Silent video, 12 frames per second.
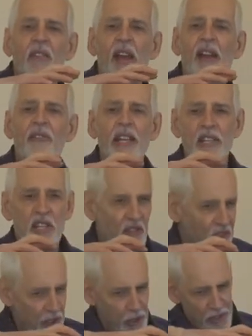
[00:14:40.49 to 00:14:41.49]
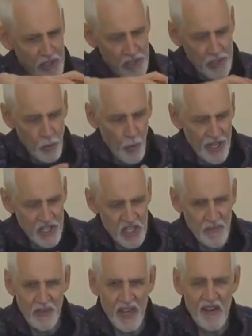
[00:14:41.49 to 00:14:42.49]
every difficult
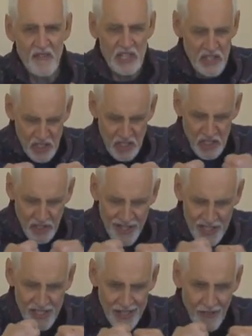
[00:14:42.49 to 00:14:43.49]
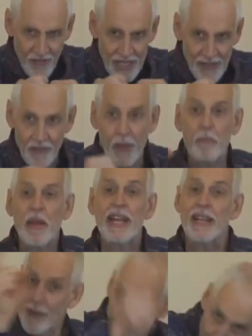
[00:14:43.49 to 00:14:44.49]
situation, every distressing event that
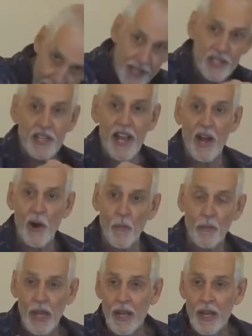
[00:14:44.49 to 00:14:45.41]
made him what he is now.